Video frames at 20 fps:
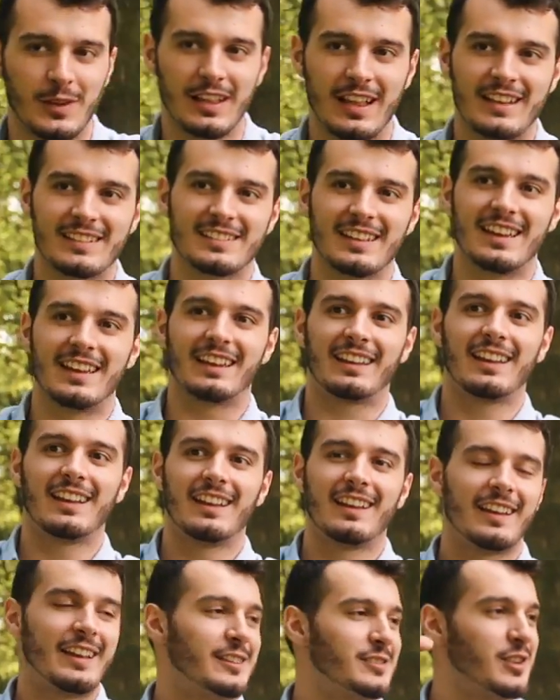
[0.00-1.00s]
realize like
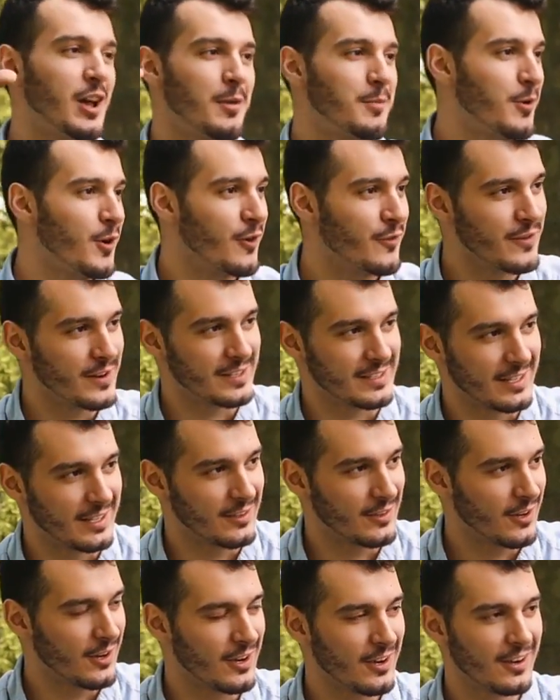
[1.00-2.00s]
he's not perfect
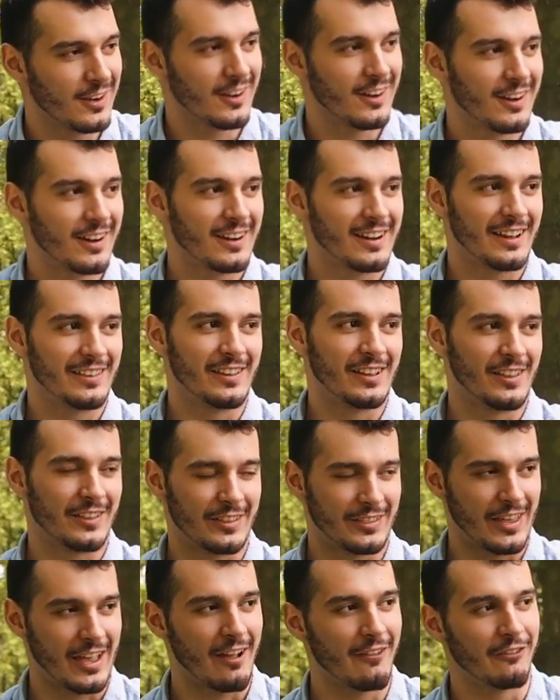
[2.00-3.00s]
either. Yeah. And
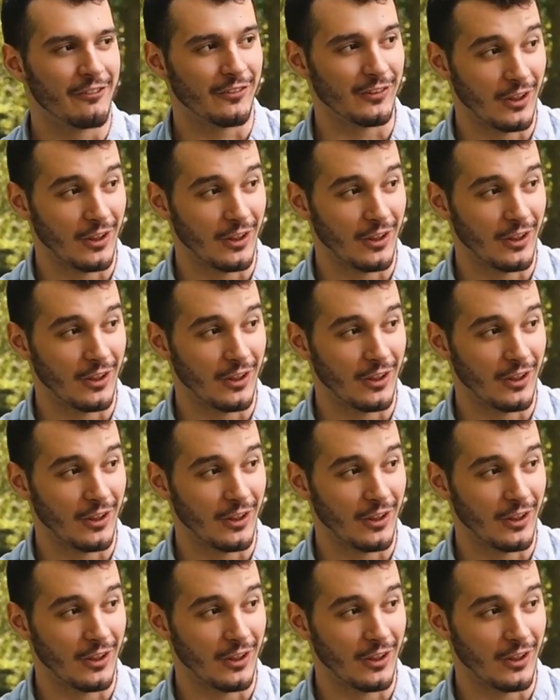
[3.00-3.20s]
then they have was